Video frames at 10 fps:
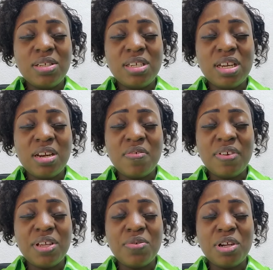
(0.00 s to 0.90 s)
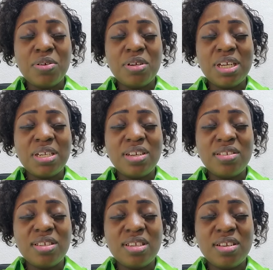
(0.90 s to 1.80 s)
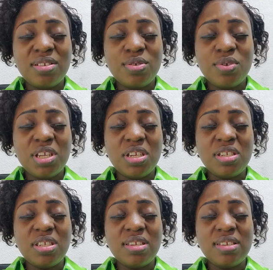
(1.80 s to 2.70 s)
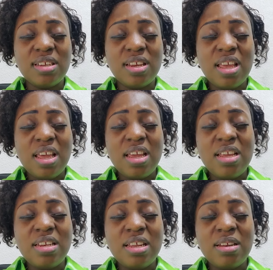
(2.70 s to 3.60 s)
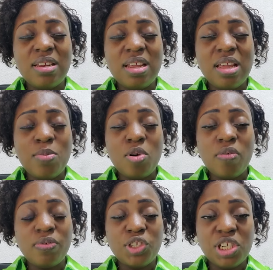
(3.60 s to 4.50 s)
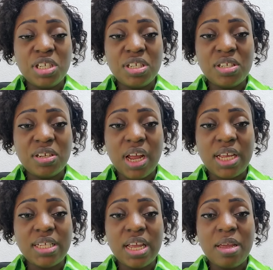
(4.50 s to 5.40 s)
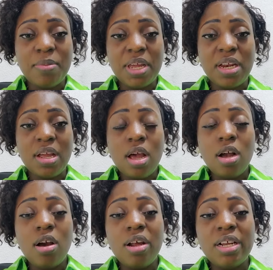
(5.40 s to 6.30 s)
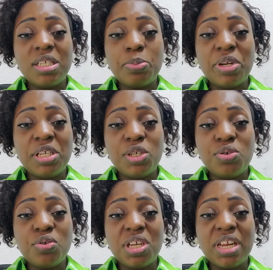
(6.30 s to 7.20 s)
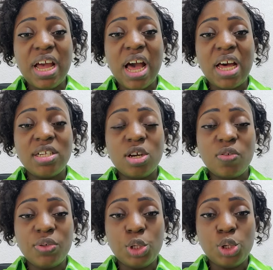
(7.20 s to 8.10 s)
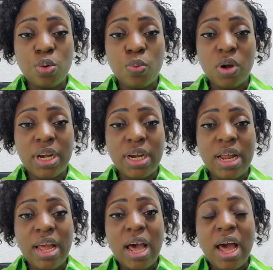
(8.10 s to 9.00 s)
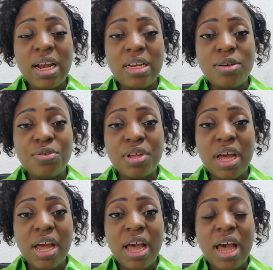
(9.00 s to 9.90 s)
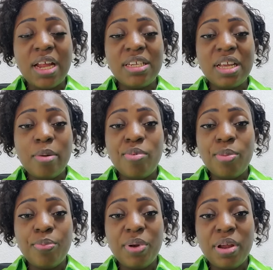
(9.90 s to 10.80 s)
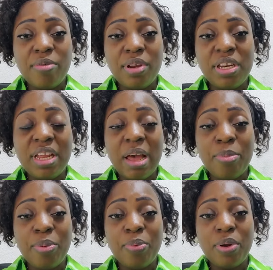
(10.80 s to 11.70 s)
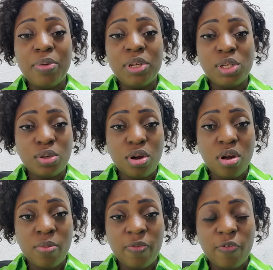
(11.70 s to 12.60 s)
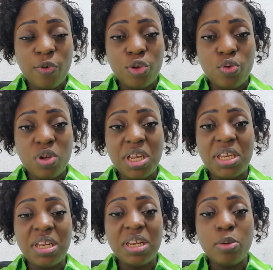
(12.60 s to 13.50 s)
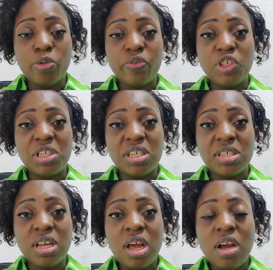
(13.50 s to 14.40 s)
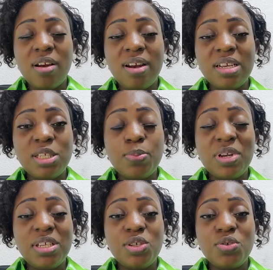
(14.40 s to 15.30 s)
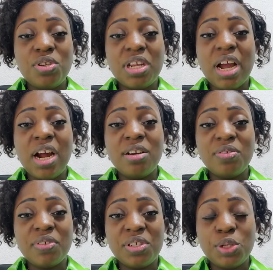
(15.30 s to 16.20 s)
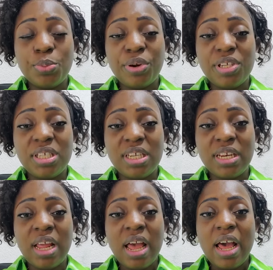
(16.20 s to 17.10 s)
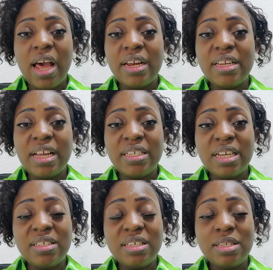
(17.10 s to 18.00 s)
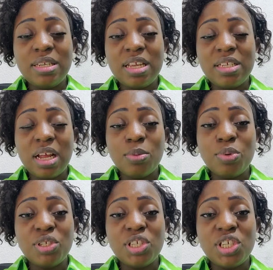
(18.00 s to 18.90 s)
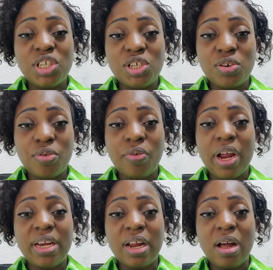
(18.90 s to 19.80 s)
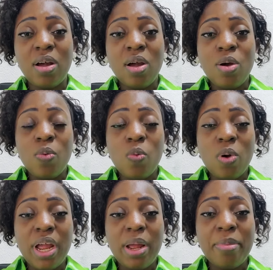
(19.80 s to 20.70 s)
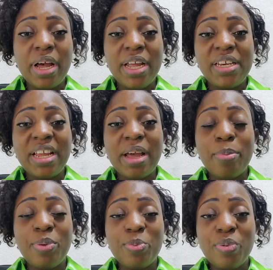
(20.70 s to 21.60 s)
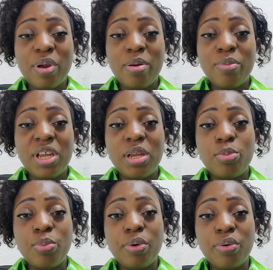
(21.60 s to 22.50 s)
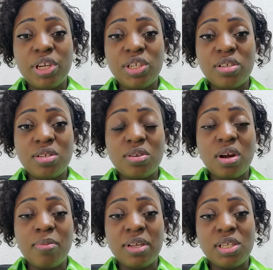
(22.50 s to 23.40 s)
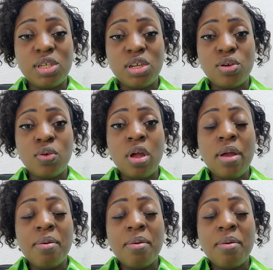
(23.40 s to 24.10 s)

to shine over you and all that concerns you in this season, in the name of Jesus Christ. Amen. God has placed you in the heart of someone. Hallelujah. And they are preparing to come for you in the name of Jesus. God has placed you in the heart of this person, and they are in that state and position right now whereby they are preparing, making preparations to come and see you